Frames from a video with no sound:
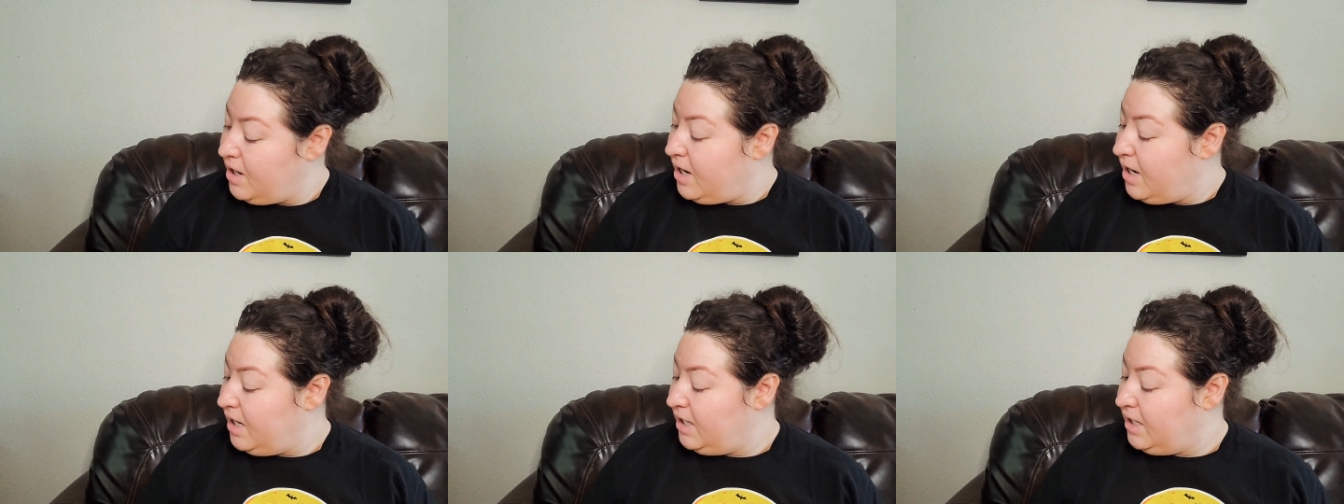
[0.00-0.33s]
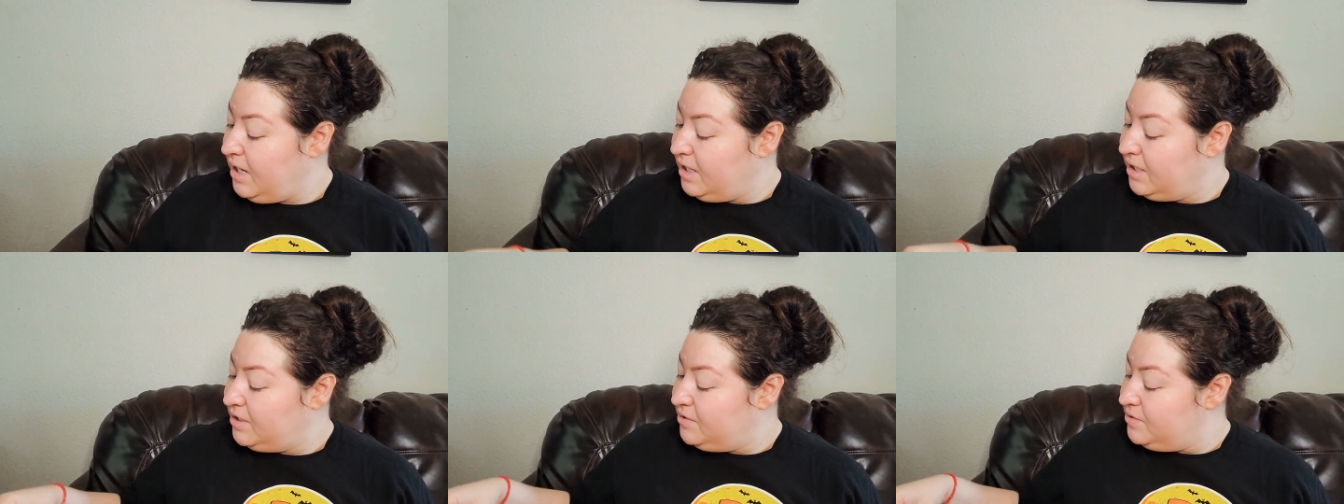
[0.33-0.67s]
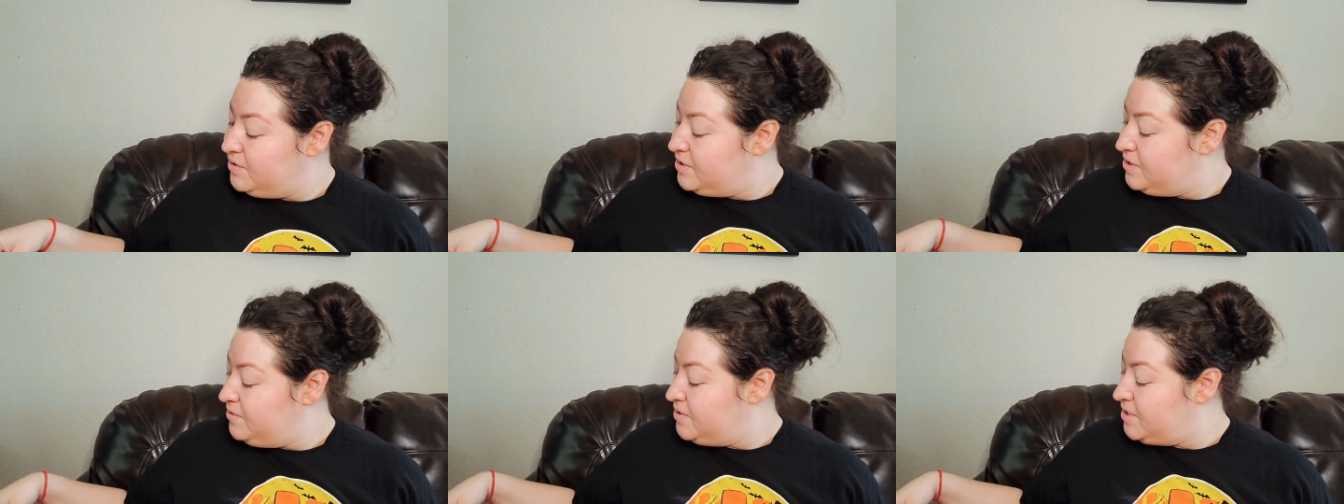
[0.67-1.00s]
I like
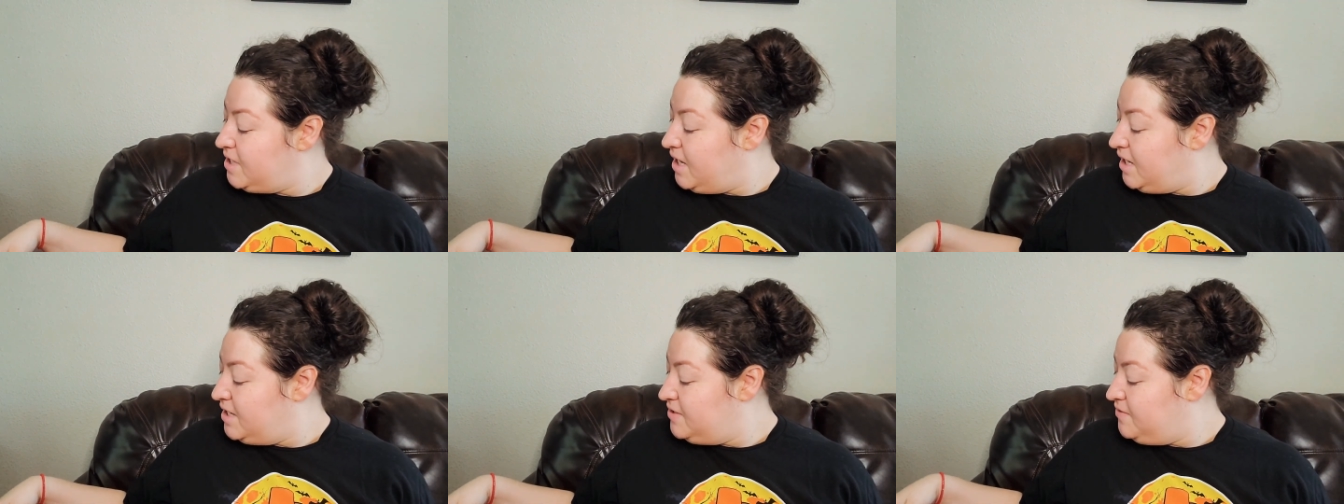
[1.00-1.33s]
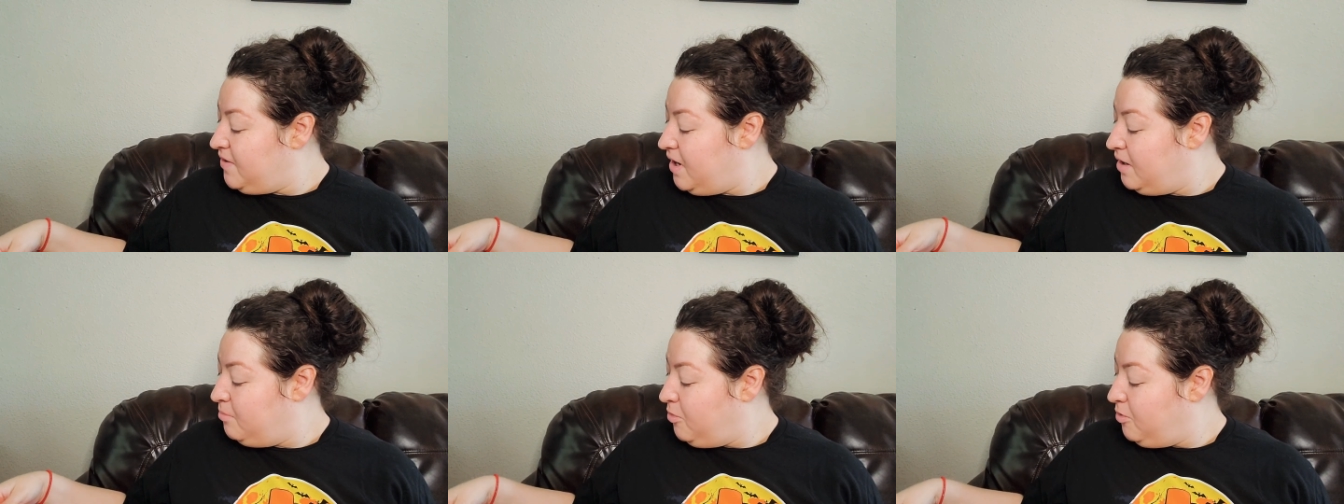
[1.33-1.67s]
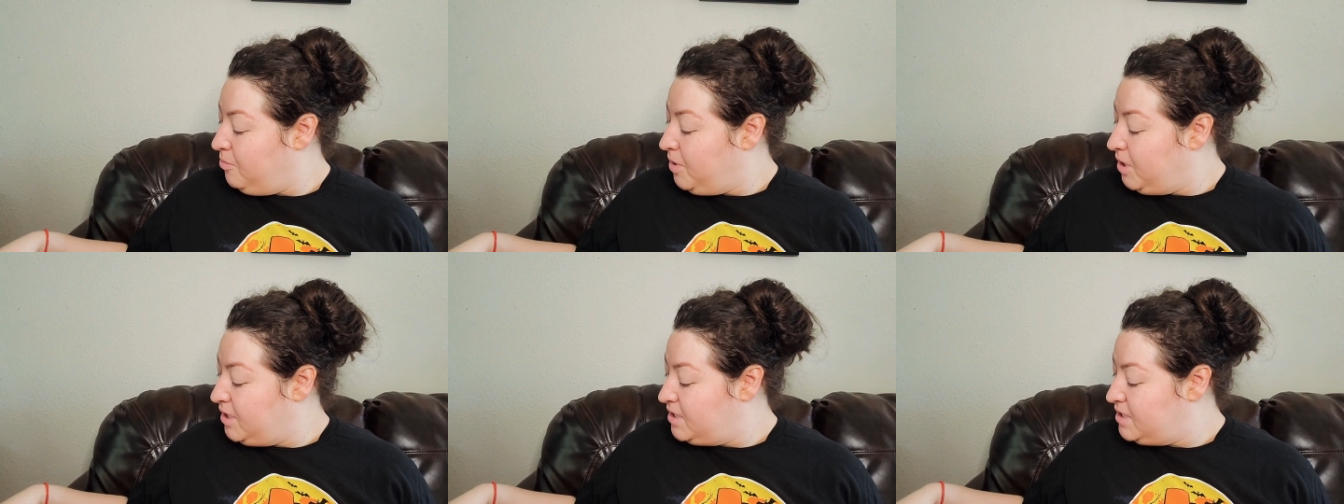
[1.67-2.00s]
those so satisfying
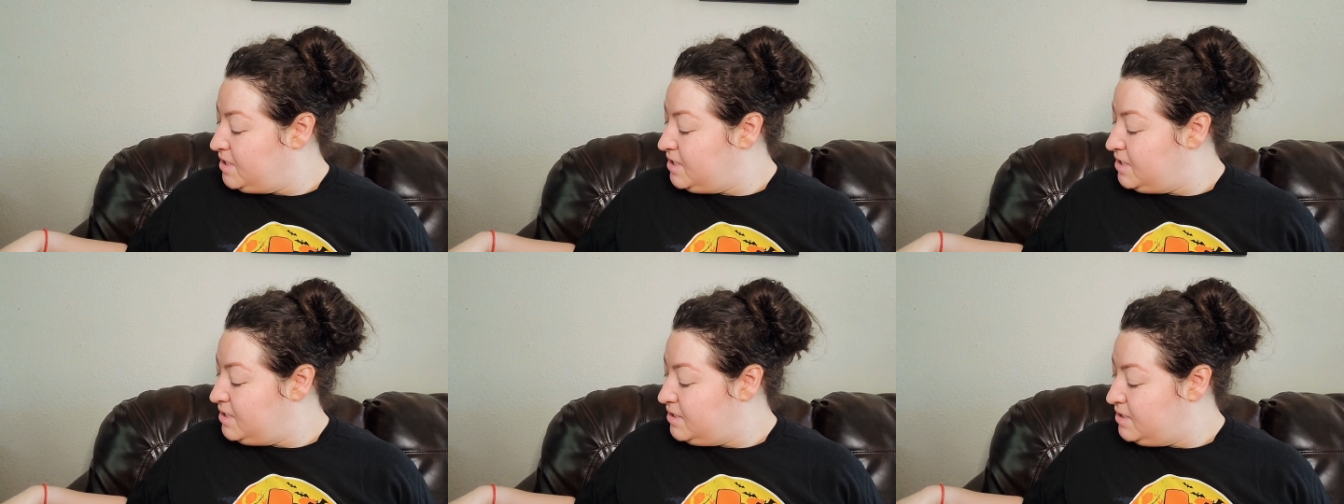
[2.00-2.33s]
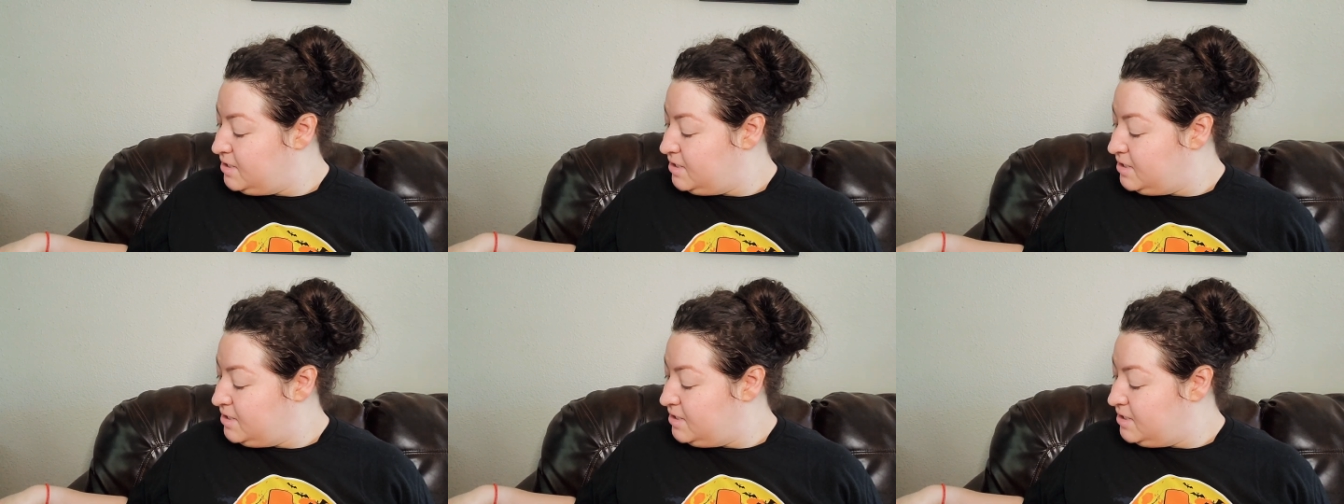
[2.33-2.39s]
moments.